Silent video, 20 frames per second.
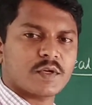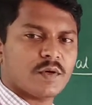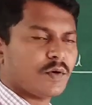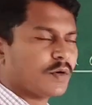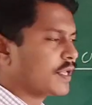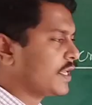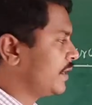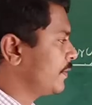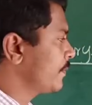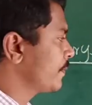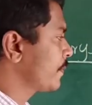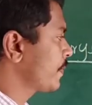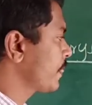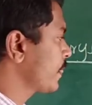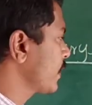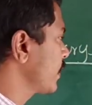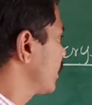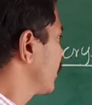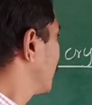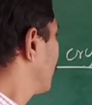Okay,
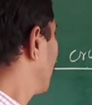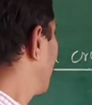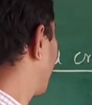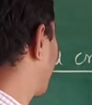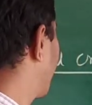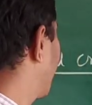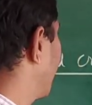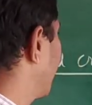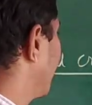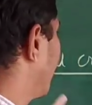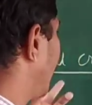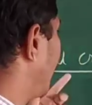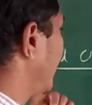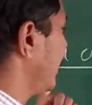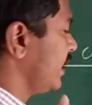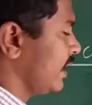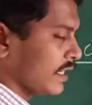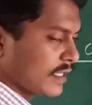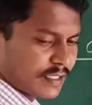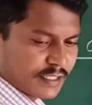
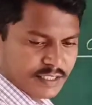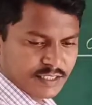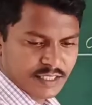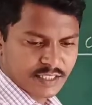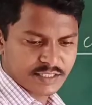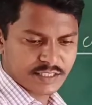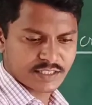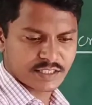ideal crystals